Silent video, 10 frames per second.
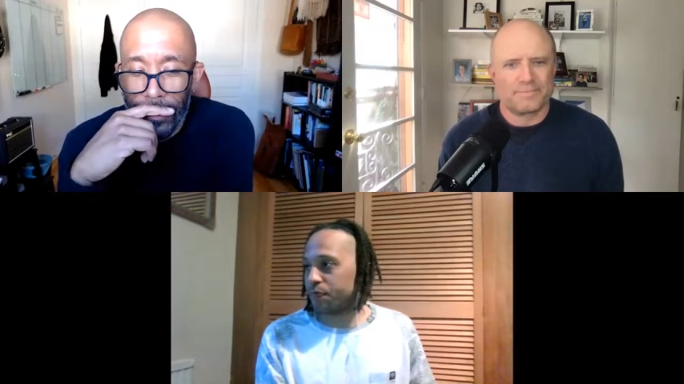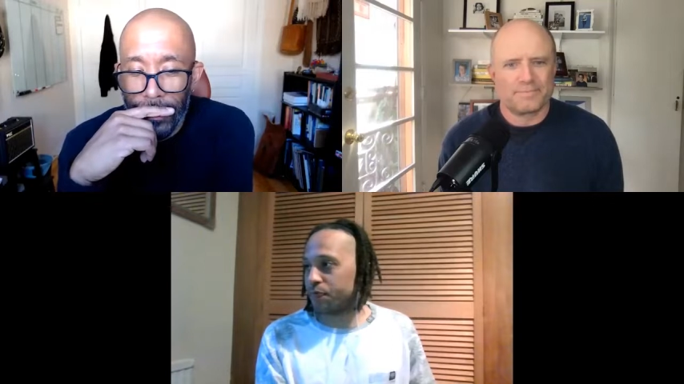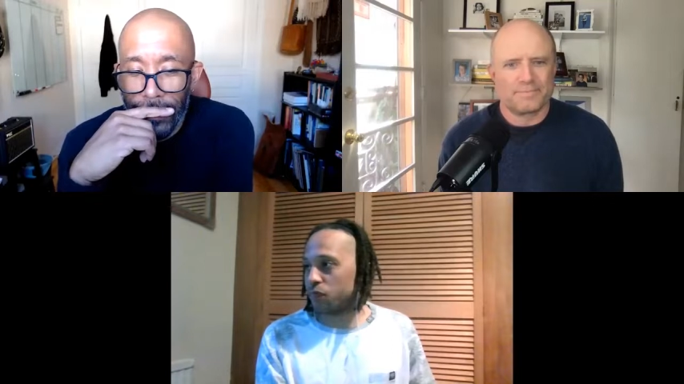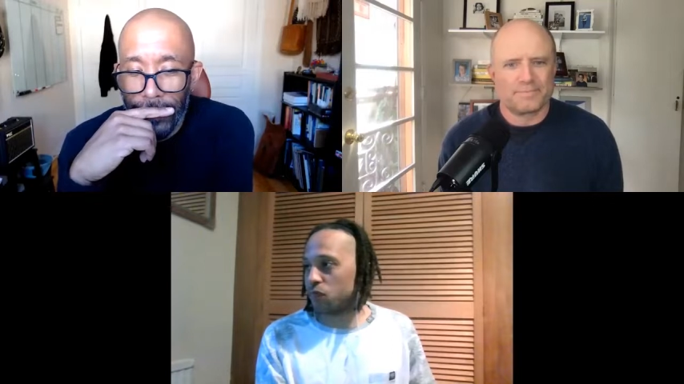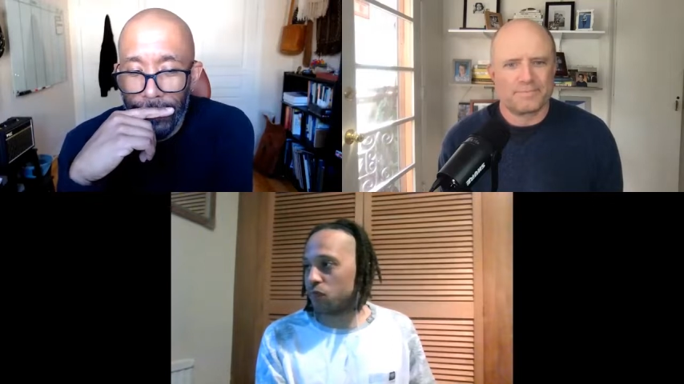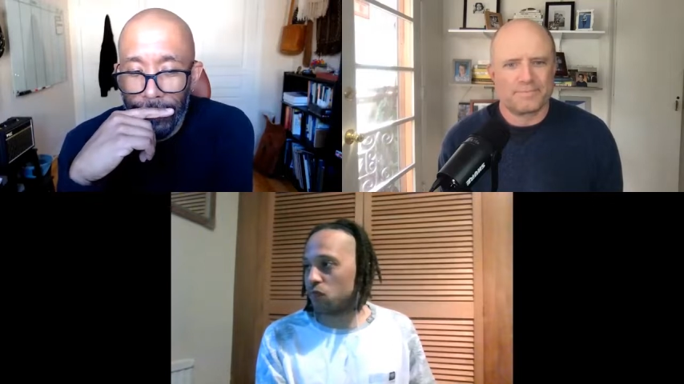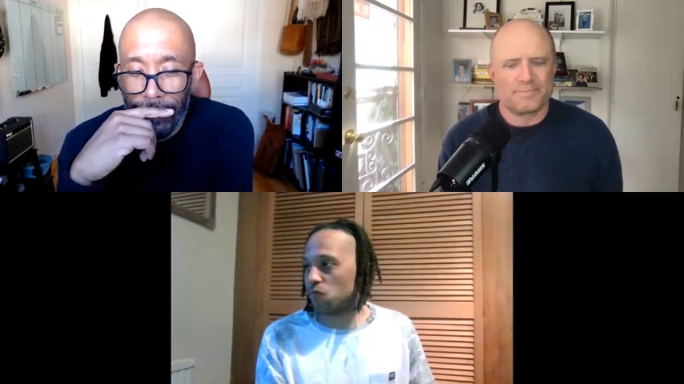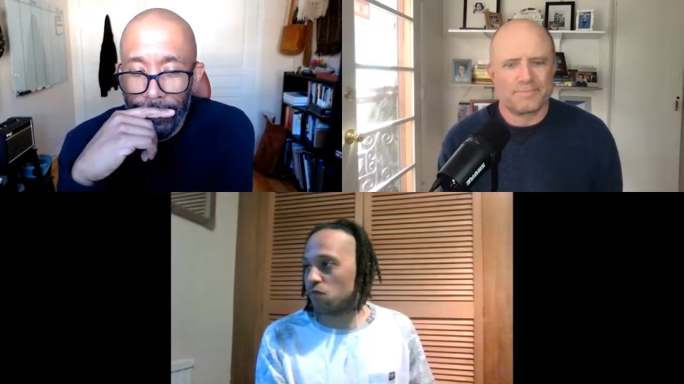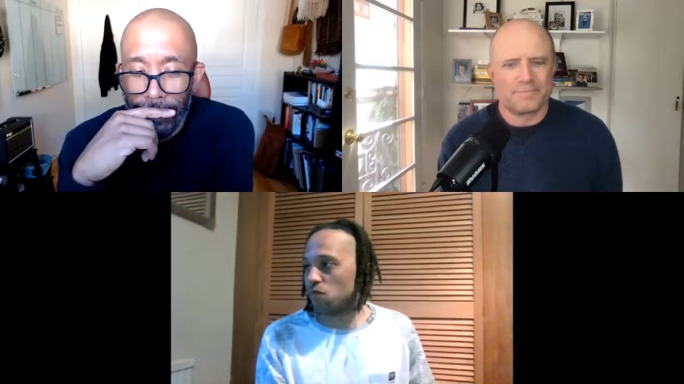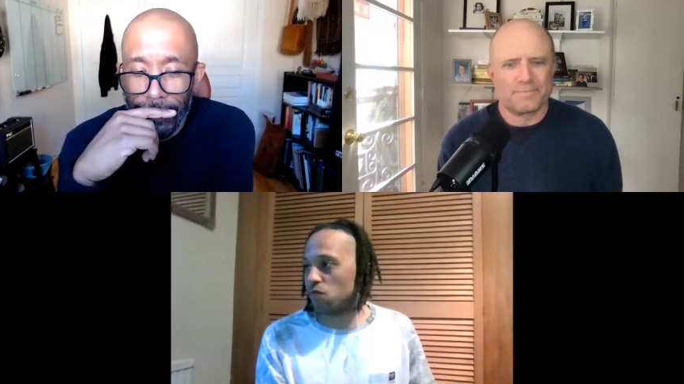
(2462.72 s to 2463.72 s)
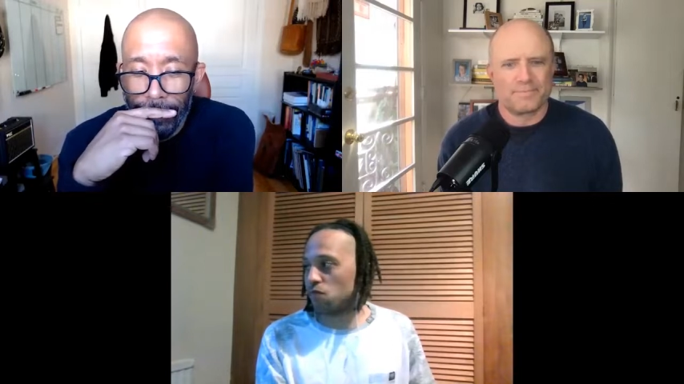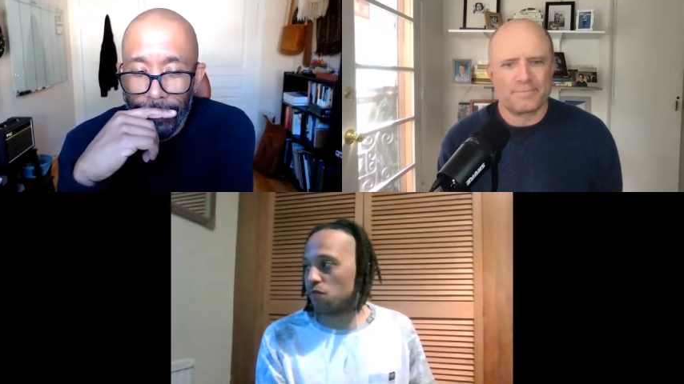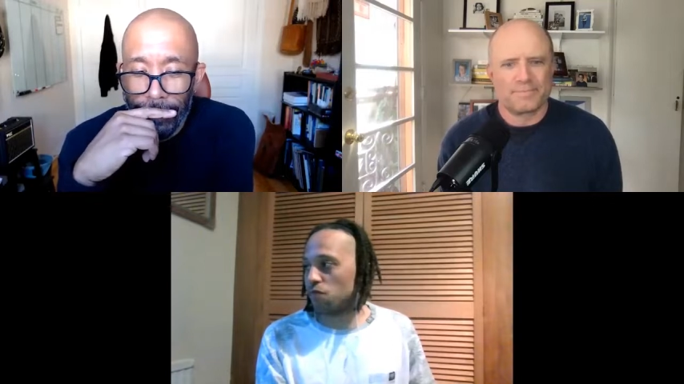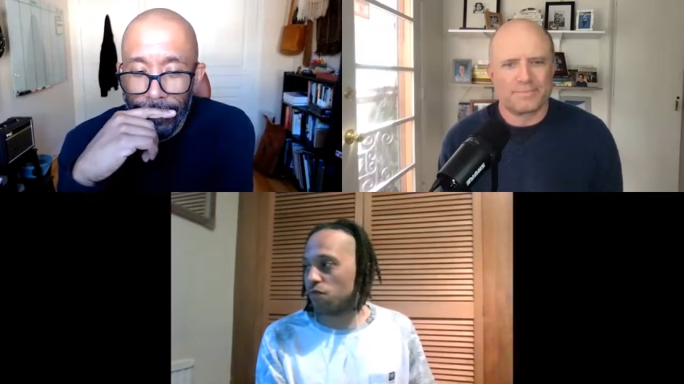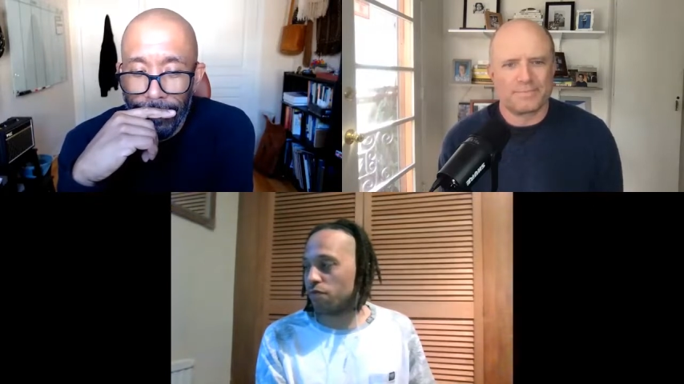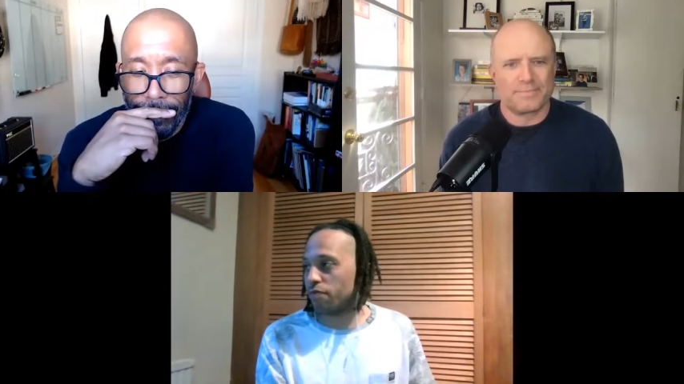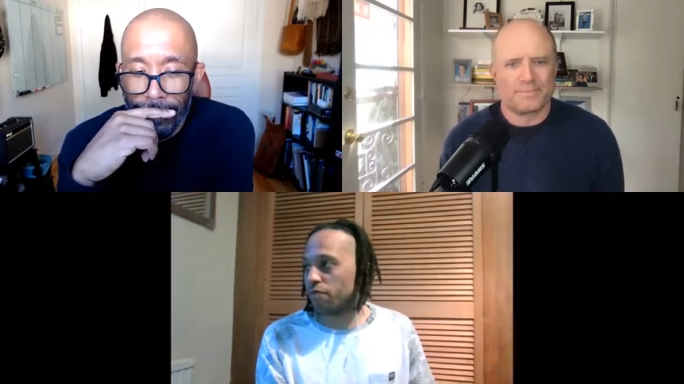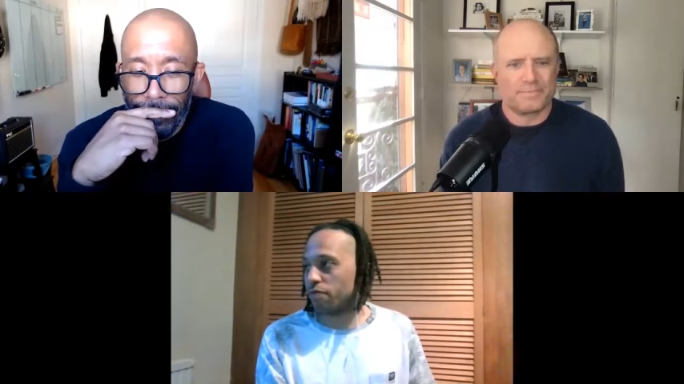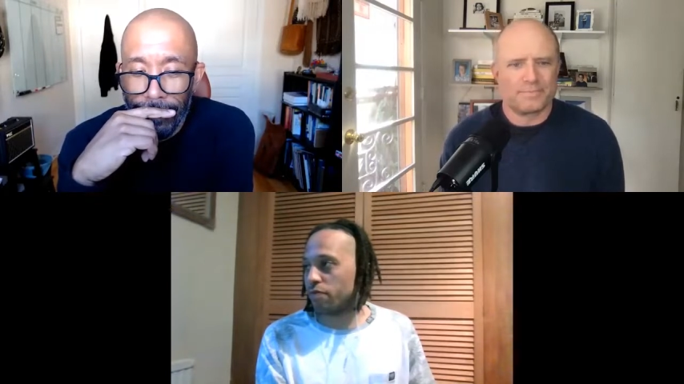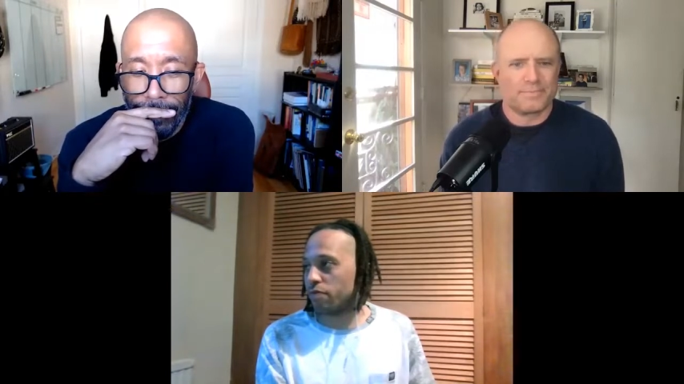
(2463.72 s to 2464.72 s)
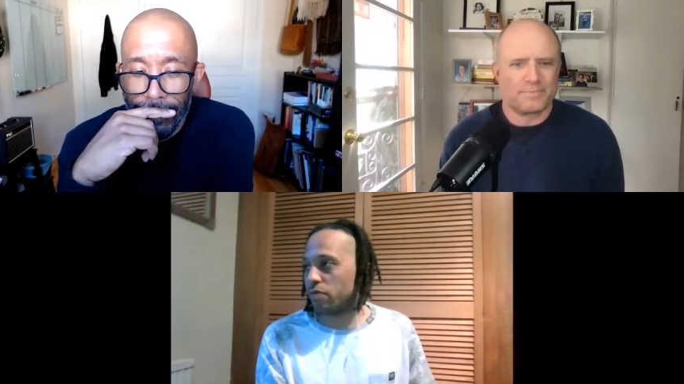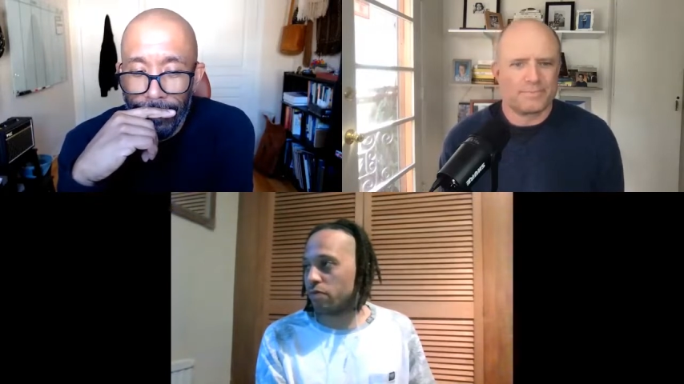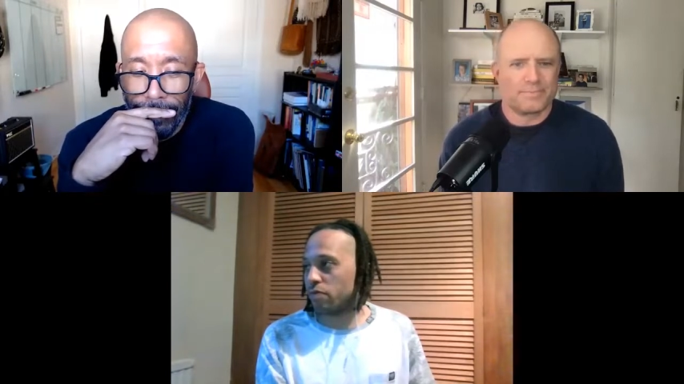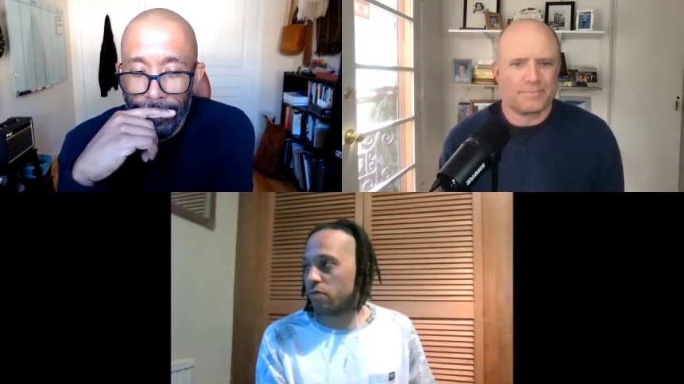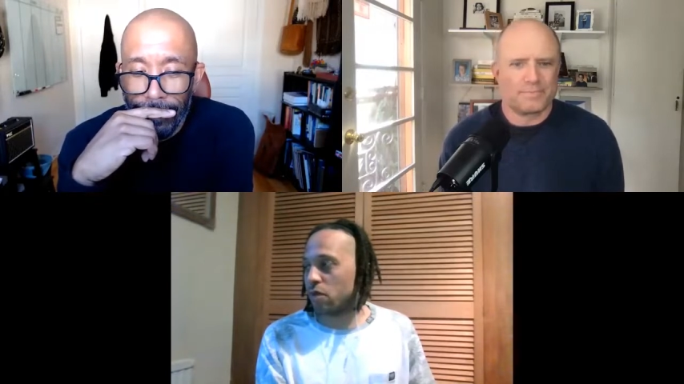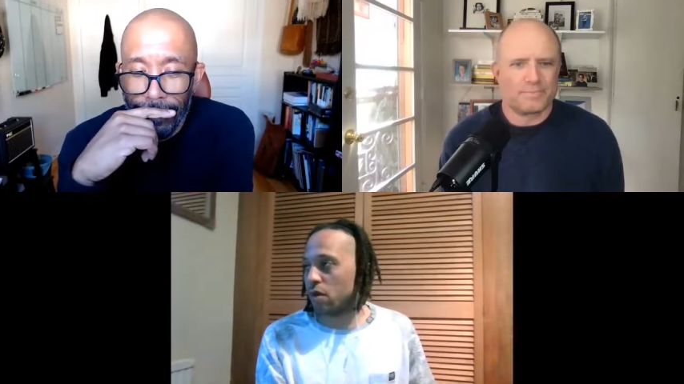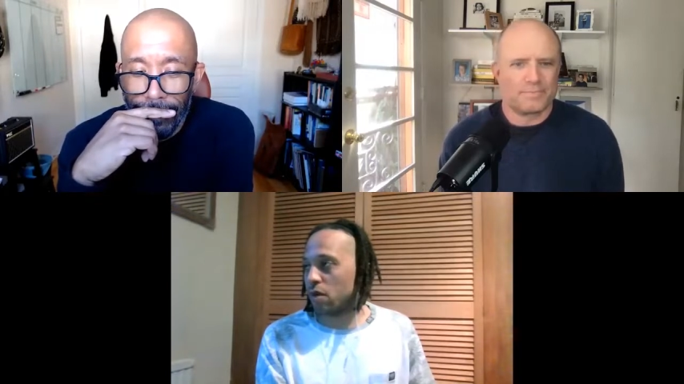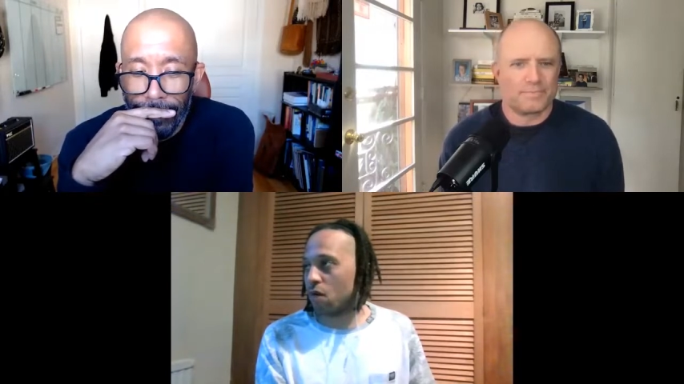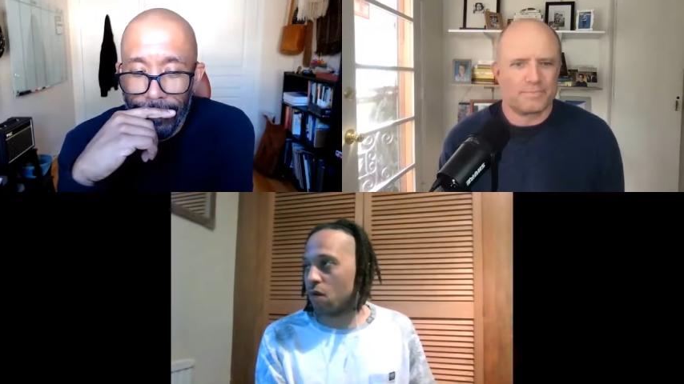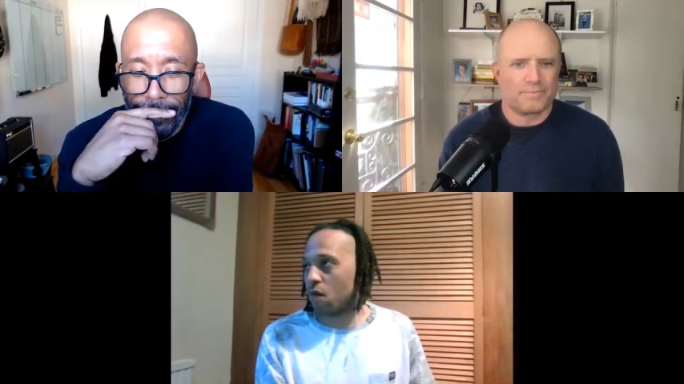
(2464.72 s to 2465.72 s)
Nobody speaks.